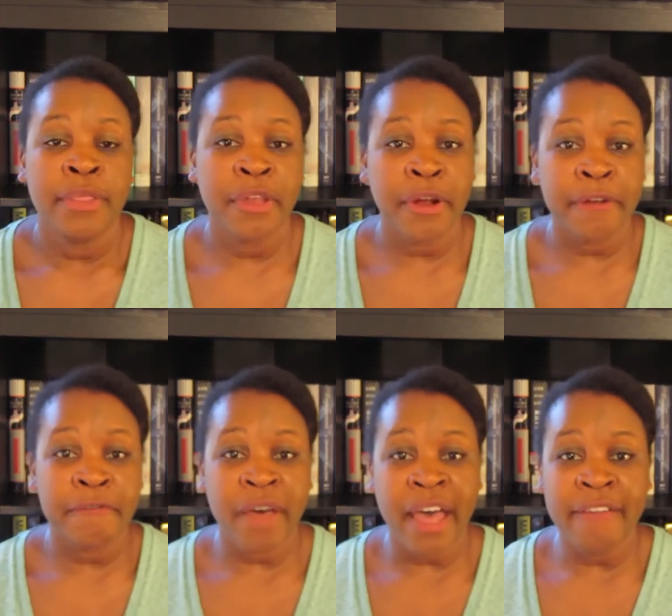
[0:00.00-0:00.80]
There
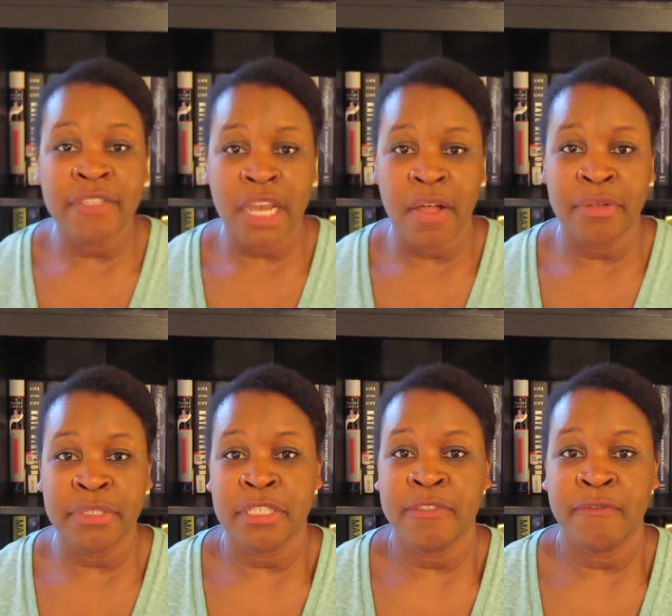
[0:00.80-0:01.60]
are 5
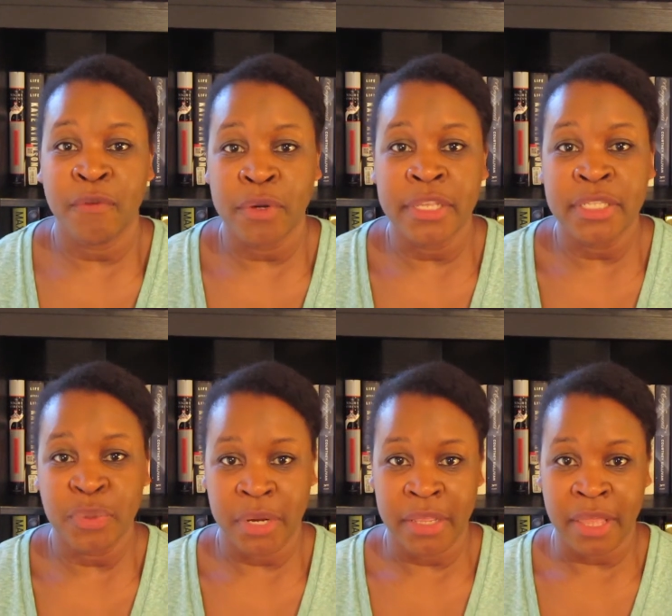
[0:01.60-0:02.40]
challenges for this
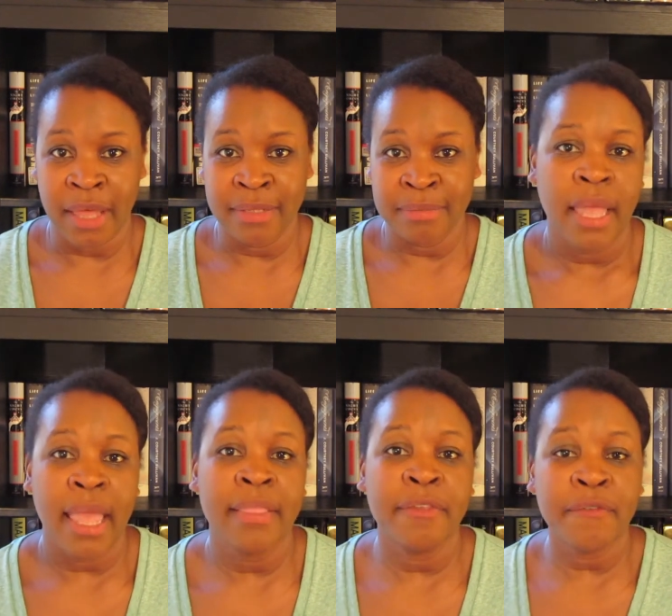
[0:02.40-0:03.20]
readathon,
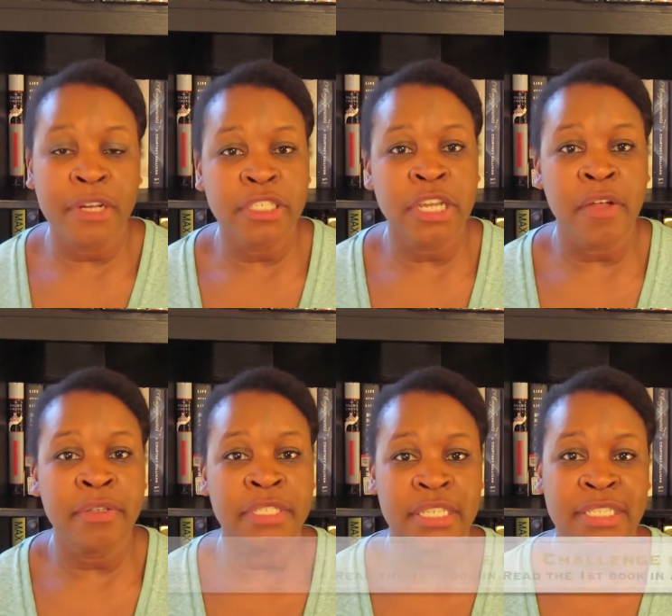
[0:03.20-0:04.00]
and the first
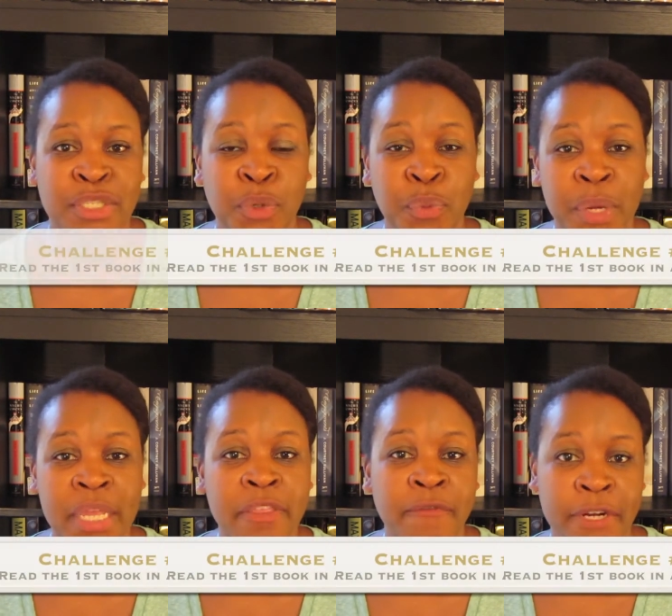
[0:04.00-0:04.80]
challenge is to
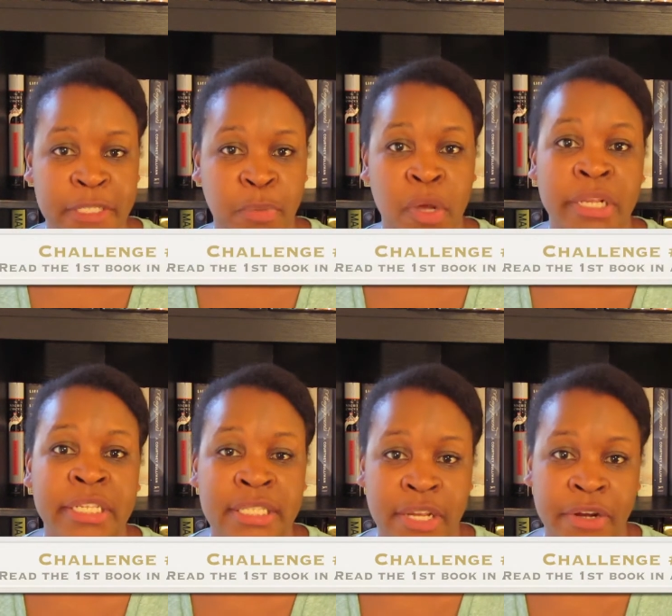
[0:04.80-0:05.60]
read the first book in
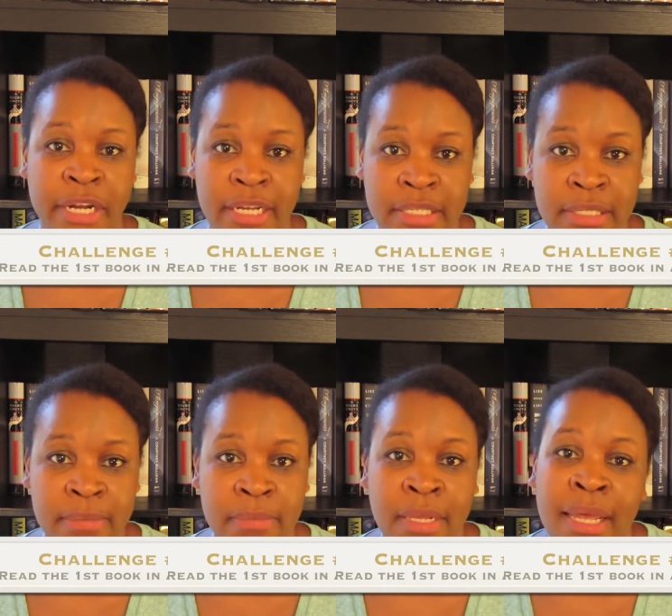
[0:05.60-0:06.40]
a series,
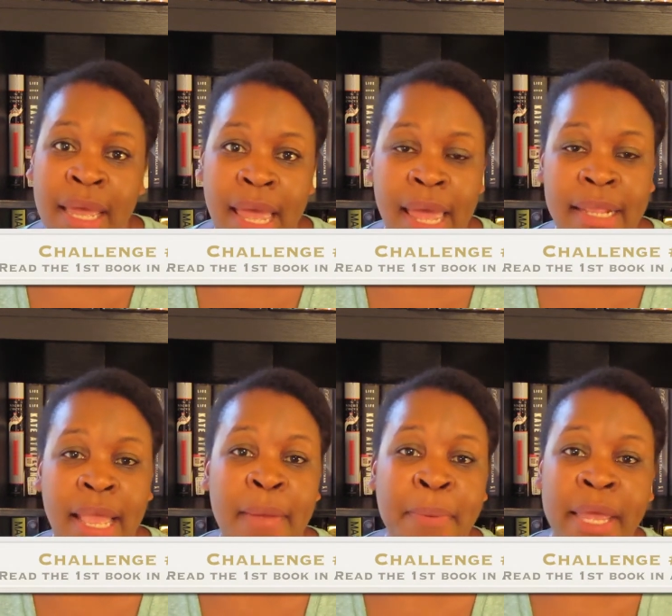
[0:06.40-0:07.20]
and
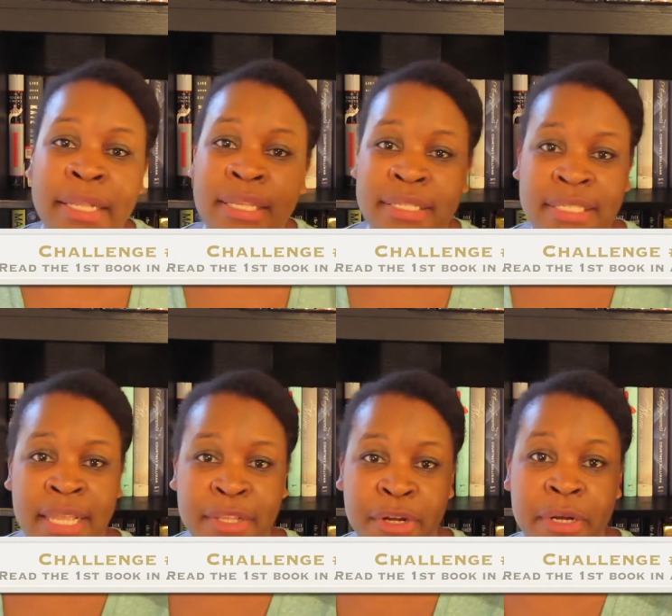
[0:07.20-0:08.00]
I picked
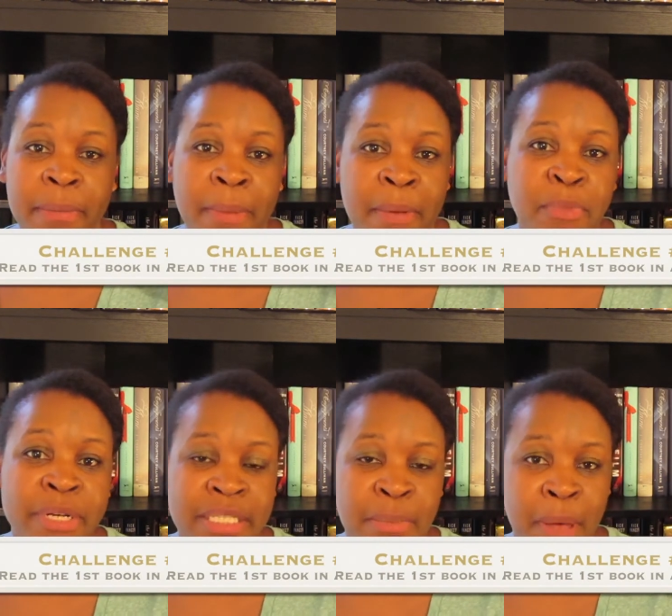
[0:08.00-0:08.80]
Cinder by
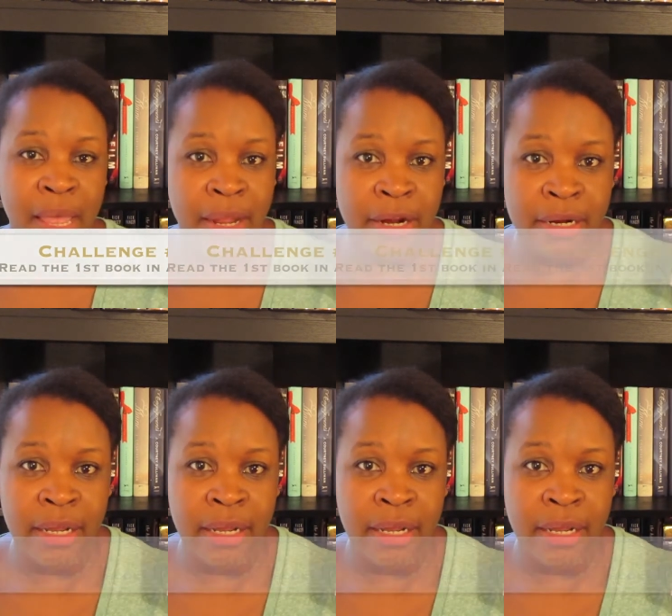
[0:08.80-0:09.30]
Marissa Meyer.